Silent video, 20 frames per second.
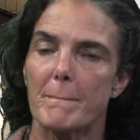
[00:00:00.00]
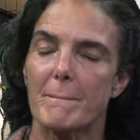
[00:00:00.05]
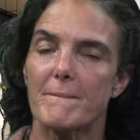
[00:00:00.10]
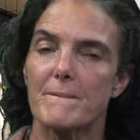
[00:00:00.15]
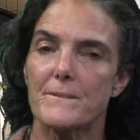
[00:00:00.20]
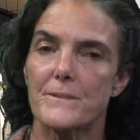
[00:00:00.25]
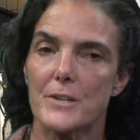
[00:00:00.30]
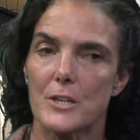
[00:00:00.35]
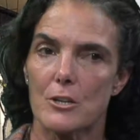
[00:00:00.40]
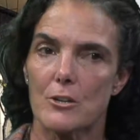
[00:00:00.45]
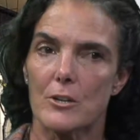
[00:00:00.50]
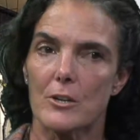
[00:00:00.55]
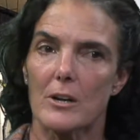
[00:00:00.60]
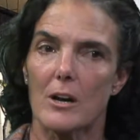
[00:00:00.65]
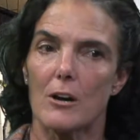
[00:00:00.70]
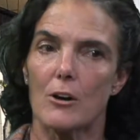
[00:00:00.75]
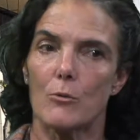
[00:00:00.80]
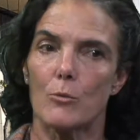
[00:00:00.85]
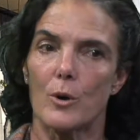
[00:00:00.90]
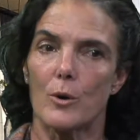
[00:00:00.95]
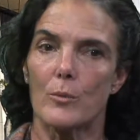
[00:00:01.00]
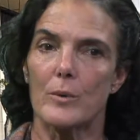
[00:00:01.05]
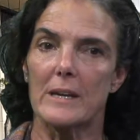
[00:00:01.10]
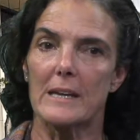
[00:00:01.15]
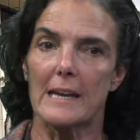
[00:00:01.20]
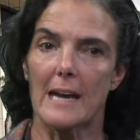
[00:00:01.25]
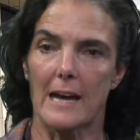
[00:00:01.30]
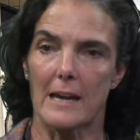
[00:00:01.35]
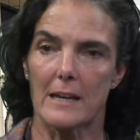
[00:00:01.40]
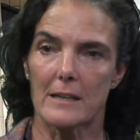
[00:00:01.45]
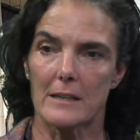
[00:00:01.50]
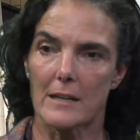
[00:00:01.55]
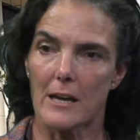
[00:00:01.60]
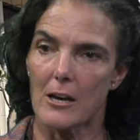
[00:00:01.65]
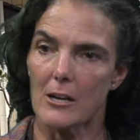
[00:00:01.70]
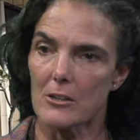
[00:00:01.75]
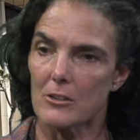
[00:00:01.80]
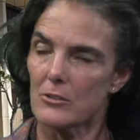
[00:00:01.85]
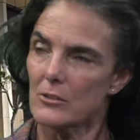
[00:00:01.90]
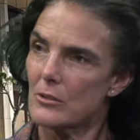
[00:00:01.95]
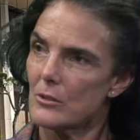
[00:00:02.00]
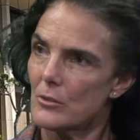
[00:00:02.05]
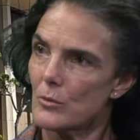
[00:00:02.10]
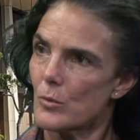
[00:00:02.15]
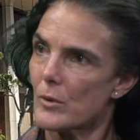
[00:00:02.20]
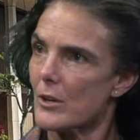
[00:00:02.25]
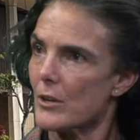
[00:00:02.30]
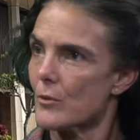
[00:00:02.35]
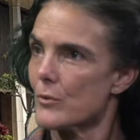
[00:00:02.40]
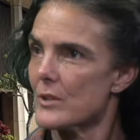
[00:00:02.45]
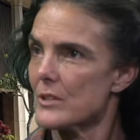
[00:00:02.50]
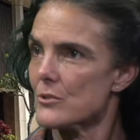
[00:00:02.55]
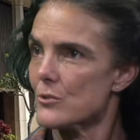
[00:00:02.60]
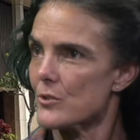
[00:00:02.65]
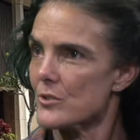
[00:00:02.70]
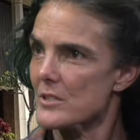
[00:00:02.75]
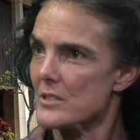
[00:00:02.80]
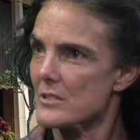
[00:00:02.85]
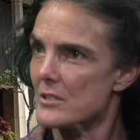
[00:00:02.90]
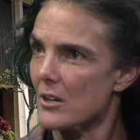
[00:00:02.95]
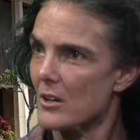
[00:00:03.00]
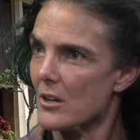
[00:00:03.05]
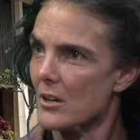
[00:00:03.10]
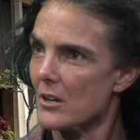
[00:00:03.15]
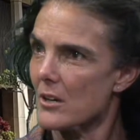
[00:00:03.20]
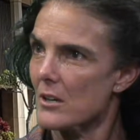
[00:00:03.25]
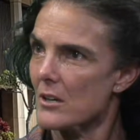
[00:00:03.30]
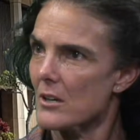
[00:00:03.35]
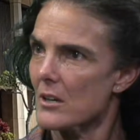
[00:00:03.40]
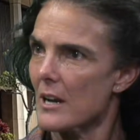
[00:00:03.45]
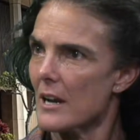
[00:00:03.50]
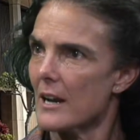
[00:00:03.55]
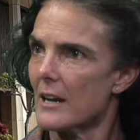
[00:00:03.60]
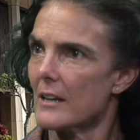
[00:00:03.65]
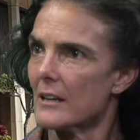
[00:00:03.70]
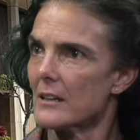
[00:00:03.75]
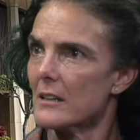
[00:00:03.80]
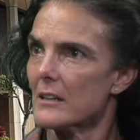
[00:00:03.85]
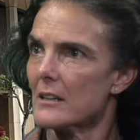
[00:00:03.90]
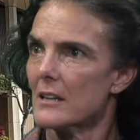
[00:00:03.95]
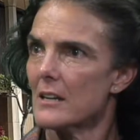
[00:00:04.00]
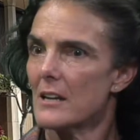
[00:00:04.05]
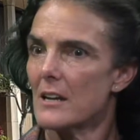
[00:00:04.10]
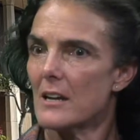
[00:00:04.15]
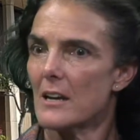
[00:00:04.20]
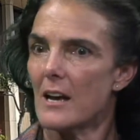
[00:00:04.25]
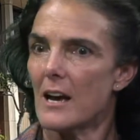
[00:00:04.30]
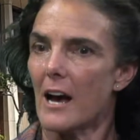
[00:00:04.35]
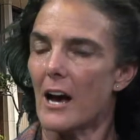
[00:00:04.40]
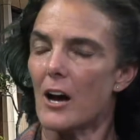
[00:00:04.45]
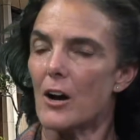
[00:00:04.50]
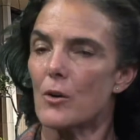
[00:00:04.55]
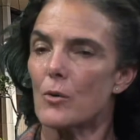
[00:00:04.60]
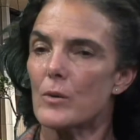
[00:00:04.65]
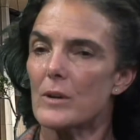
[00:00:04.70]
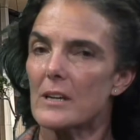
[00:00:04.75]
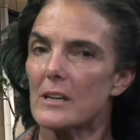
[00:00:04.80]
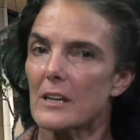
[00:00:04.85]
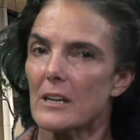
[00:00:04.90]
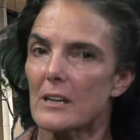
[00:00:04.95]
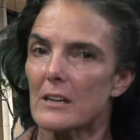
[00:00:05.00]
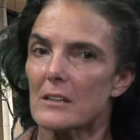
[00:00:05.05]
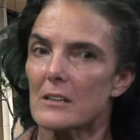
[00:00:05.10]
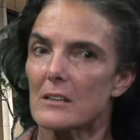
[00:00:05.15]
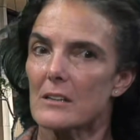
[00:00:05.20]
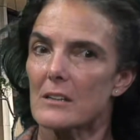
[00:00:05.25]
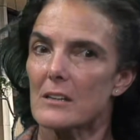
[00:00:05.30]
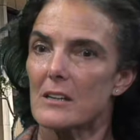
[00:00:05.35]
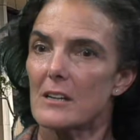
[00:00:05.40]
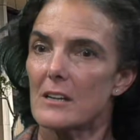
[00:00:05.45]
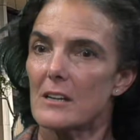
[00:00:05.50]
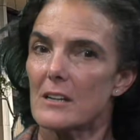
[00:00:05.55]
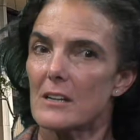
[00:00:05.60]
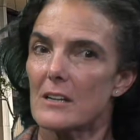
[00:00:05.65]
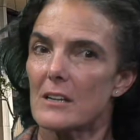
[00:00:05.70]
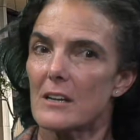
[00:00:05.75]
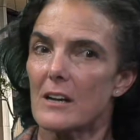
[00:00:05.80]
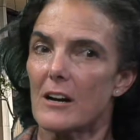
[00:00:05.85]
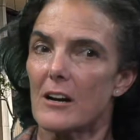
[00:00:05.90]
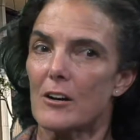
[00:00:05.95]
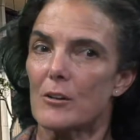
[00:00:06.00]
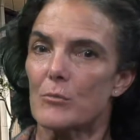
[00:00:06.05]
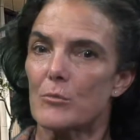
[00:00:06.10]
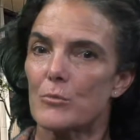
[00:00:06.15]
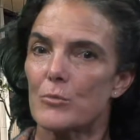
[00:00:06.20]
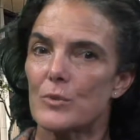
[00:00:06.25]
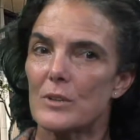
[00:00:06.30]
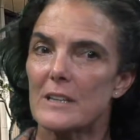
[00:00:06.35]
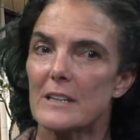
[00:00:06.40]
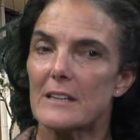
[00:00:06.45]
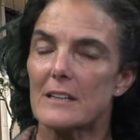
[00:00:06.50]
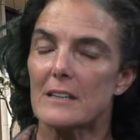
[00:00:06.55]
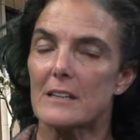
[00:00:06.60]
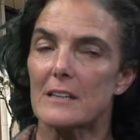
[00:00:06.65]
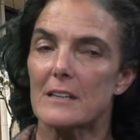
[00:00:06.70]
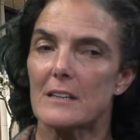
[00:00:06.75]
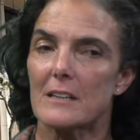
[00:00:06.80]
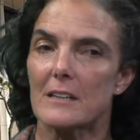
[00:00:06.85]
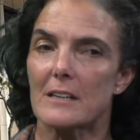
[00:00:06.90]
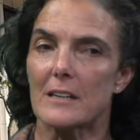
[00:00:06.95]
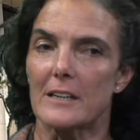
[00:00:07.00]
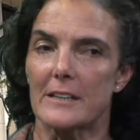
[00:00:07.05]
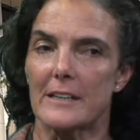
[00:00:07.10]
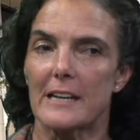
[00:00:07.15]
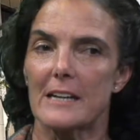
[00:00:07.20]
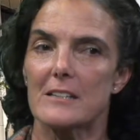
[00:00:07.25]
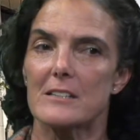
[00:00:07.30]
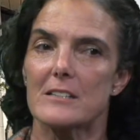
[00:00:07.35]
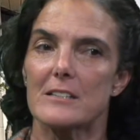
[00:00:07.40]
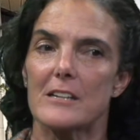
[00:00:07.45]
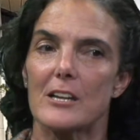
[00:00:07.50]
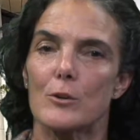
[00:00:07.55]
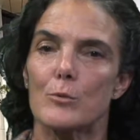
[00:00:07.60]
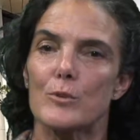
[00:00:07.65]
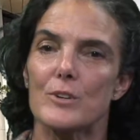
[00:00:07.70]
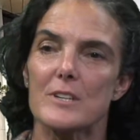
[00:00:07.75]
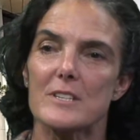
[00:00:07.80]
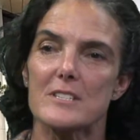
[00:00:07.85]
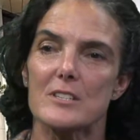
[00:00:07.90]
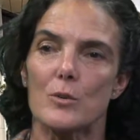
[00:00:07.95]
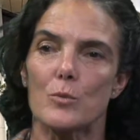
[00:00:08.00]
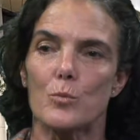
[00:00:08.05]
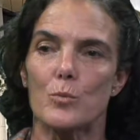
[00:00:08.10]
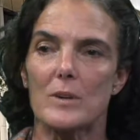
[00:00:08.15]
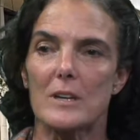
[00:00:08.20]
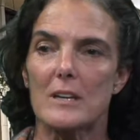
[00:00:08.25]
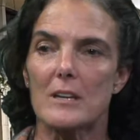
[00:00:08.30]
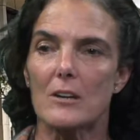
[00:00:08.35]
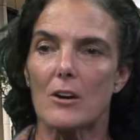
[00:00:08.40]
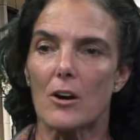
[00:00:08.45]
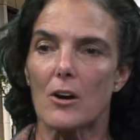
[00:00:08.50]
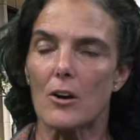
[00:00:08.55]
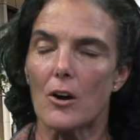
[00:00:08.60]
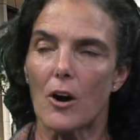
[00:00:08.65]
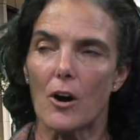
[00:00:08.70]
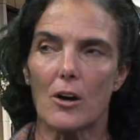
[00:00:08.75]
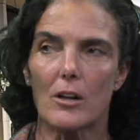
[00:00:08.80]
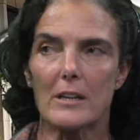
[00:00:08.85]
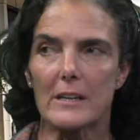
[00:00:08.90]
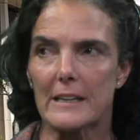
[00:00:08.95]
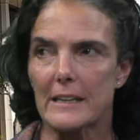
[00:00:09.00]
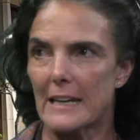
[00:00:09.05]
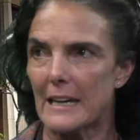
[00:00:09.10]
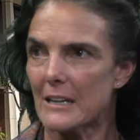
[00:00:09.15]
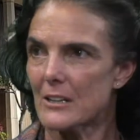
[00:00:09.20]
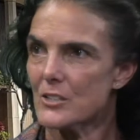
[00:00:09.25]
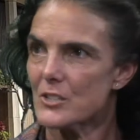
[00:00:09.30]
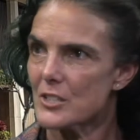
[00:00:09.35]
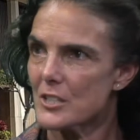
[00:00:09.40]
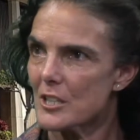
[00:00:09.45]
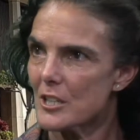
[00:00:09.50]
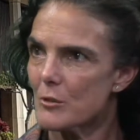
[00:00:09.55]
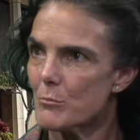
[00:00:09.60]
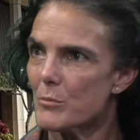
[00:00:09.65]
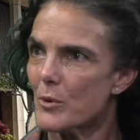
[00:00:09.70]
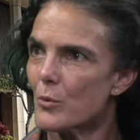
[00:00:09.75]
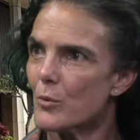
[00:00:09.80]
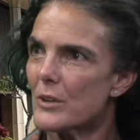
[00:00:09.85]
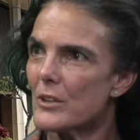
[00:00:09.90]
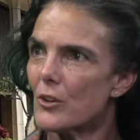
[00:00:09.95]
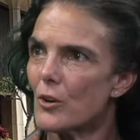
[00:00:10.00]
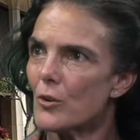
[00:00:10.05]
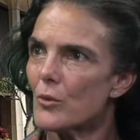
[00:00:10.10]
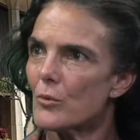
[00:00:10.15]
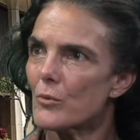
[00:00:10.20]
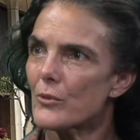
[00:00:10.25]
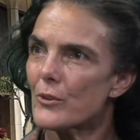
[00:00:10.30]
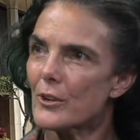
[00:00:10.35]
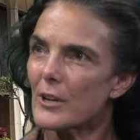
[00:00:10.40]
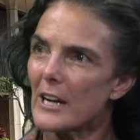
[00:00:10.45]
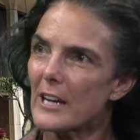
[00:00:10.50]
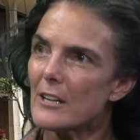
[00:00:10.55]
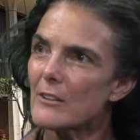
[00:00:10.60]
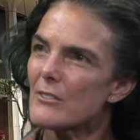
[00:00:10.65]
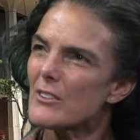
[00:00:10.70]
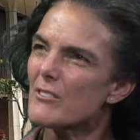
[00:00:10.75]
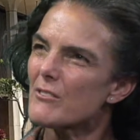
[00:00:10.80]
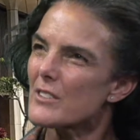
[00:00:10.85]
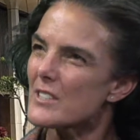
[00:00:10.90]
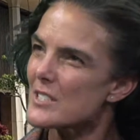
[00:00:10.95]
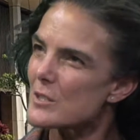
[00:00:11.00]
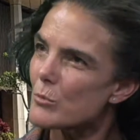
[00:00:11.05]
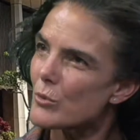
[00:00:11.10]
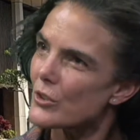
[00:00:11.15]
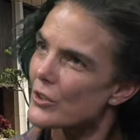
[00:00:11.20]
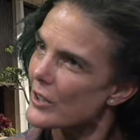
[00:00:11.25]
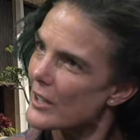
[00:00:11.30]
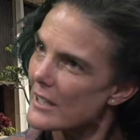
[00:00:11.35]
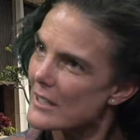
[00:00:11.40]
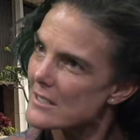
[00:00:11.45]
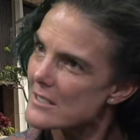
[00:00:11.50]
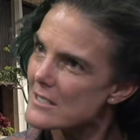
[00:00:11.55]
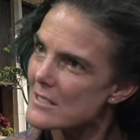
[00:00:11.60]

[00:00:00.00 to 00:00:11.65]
figuring out what we can tackle, what our resources are, and how we can really connect to networks that we are all engaged in, but they're kind of invisible to us.